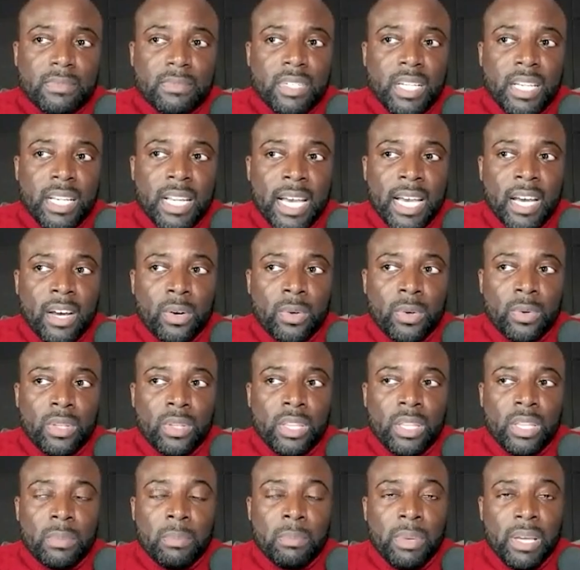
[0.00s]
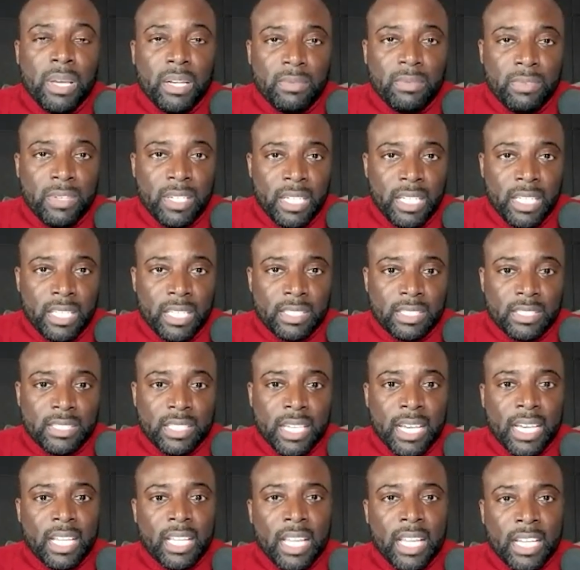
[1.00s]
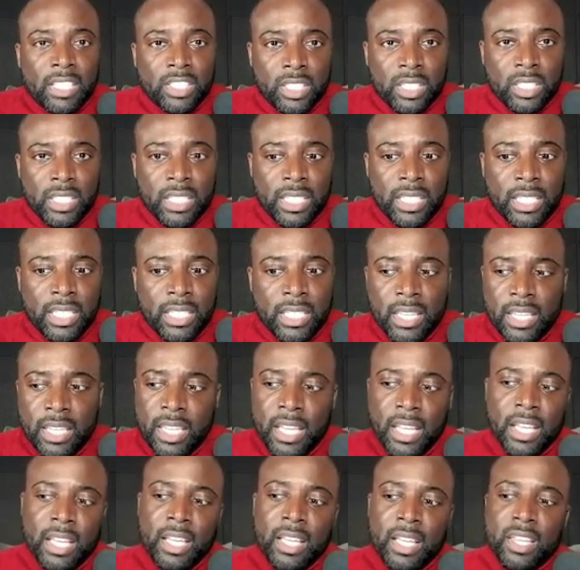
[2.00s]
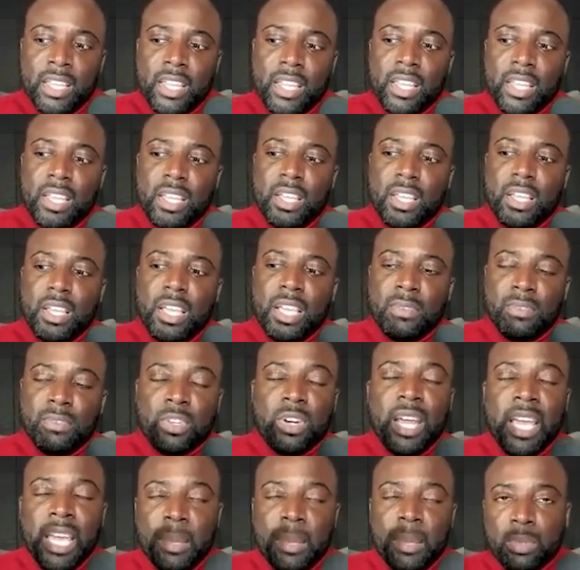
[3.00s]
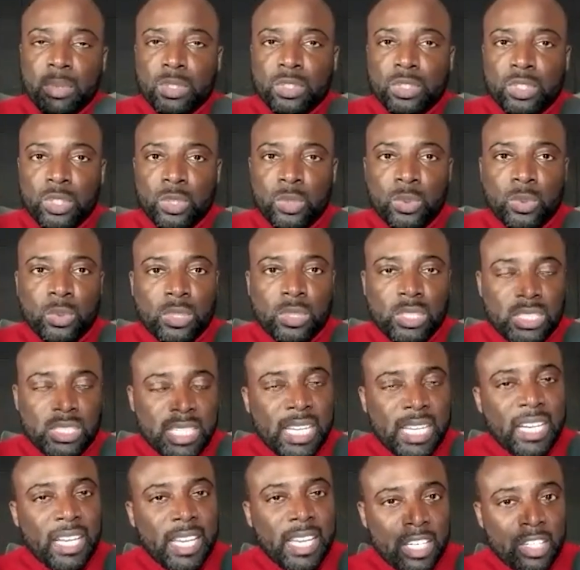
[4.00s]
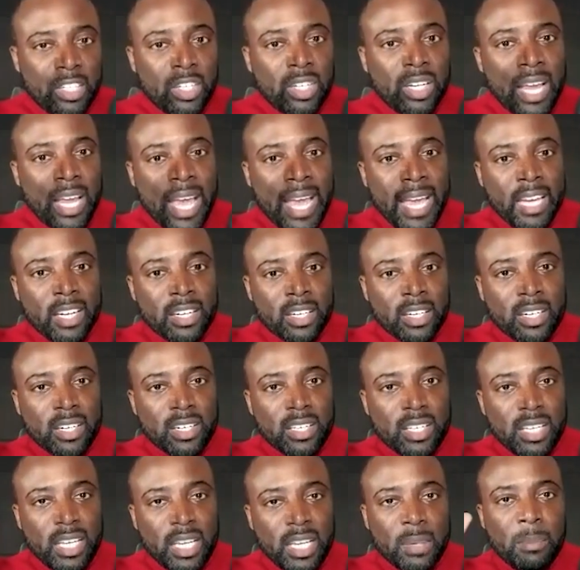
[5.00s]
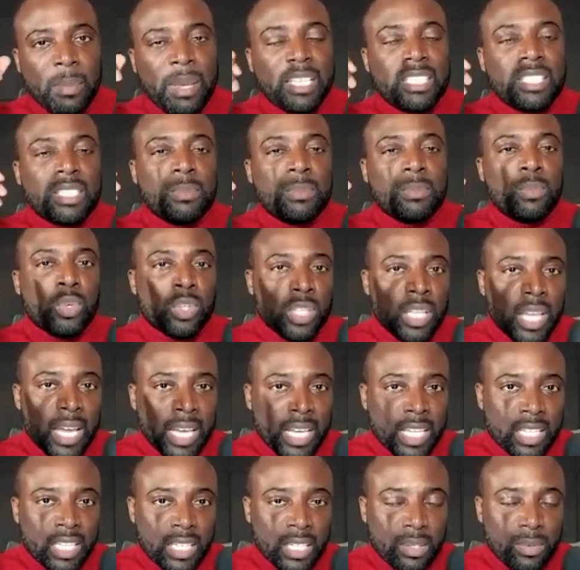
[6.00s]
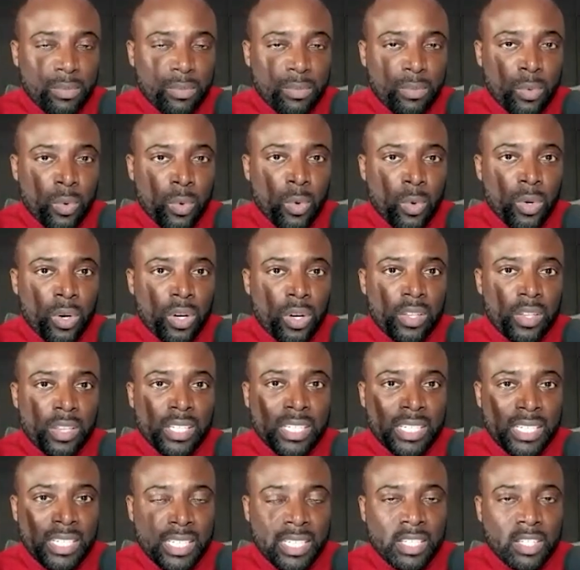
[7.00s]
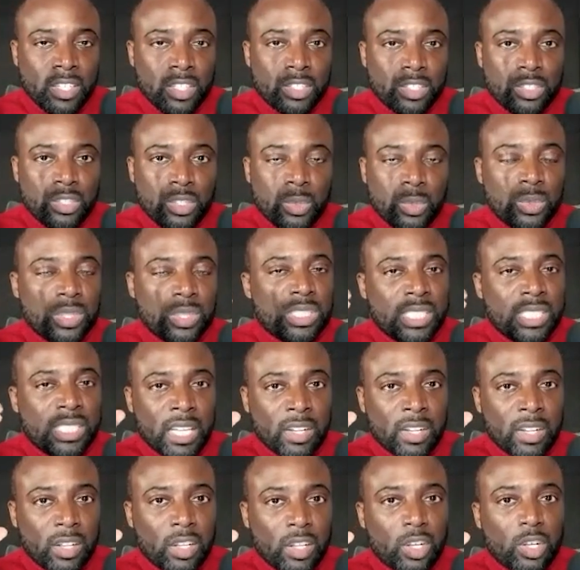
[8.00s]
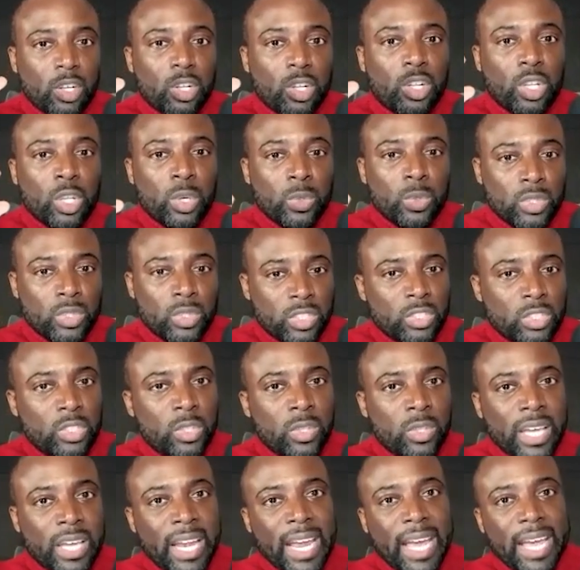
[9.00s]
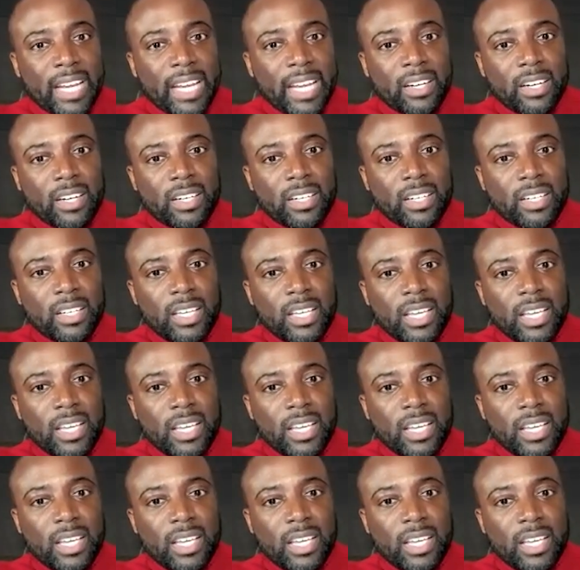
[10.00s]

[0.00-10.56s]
Now, the benefit is psychologically, the if you're able to set a good anchor, it makes it more likely for the deal to settle closer to that anchor.